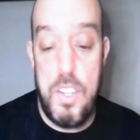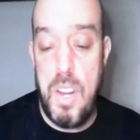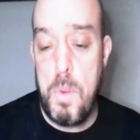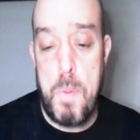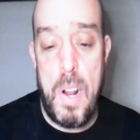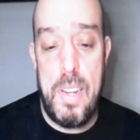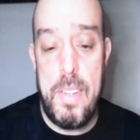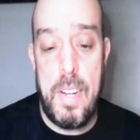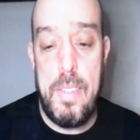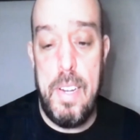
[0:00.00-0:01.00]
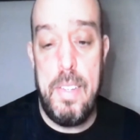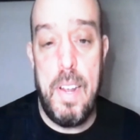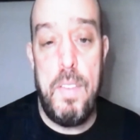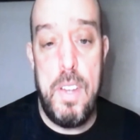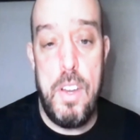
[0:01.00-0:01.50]
I was probably 16,
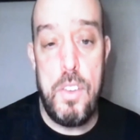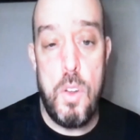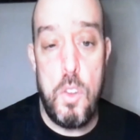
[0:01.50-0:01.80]
17 years old,